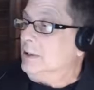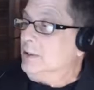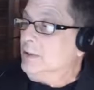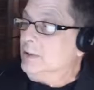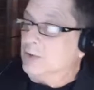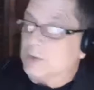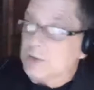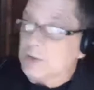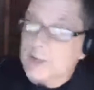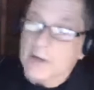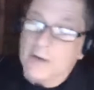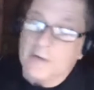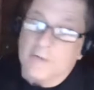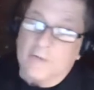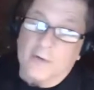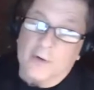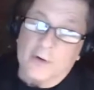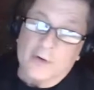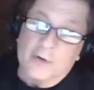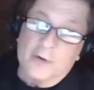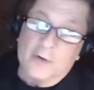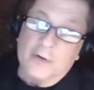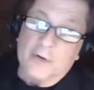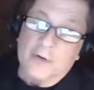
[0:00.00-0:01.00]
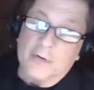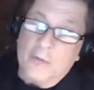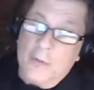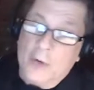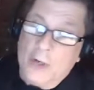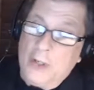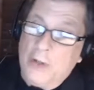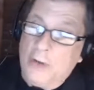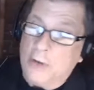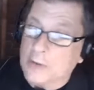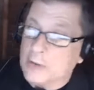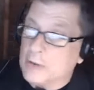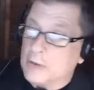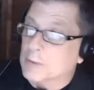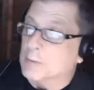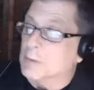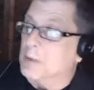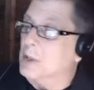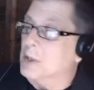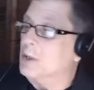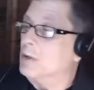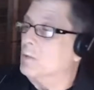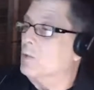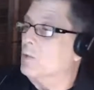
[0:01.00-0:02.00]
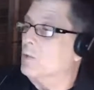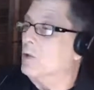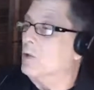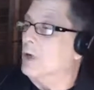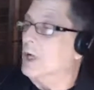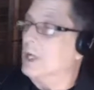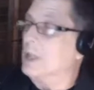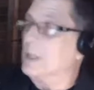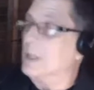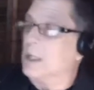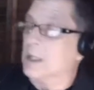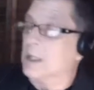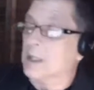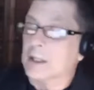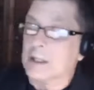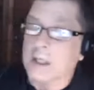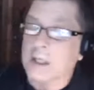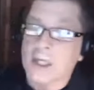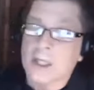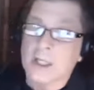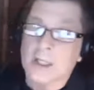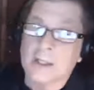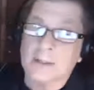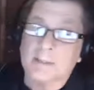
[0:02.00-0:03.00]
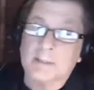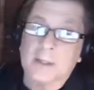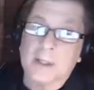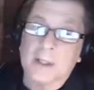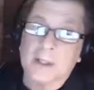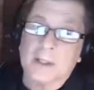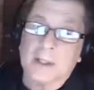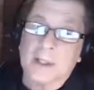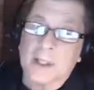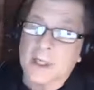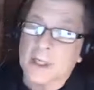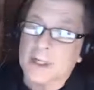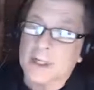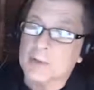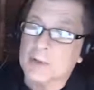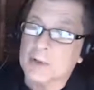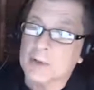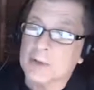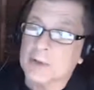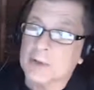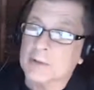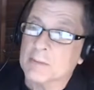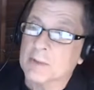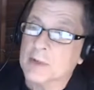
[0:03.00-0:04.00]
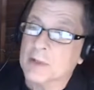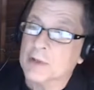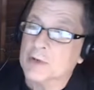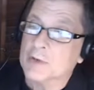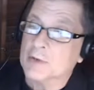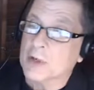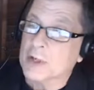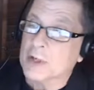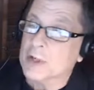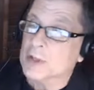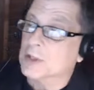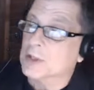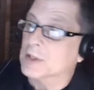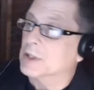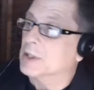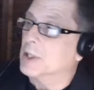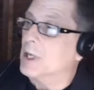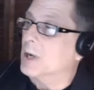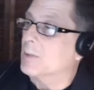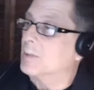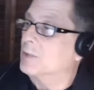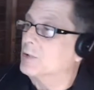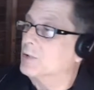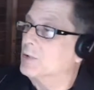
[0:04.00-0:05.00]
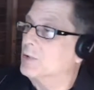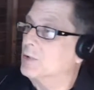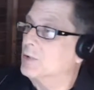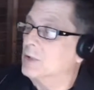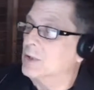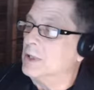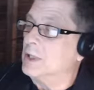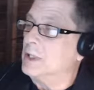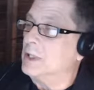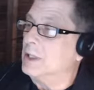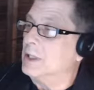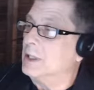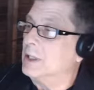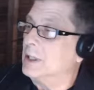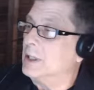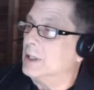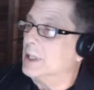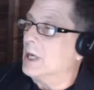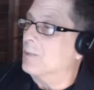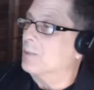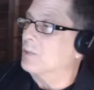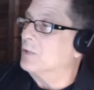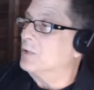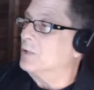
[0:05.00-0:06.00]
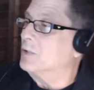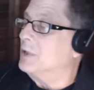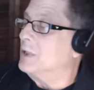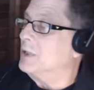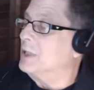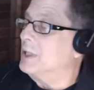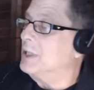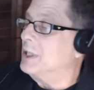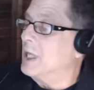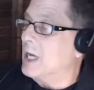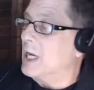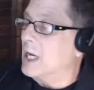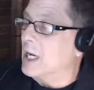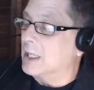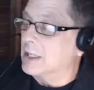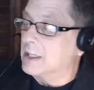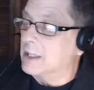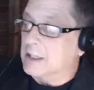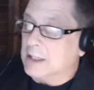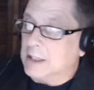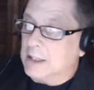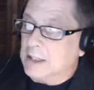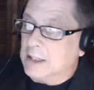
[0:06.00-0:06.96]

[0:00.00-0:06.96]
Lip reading: Senate version of what used to be the MORE Act, now the Cannabis Administration Opportunity Act.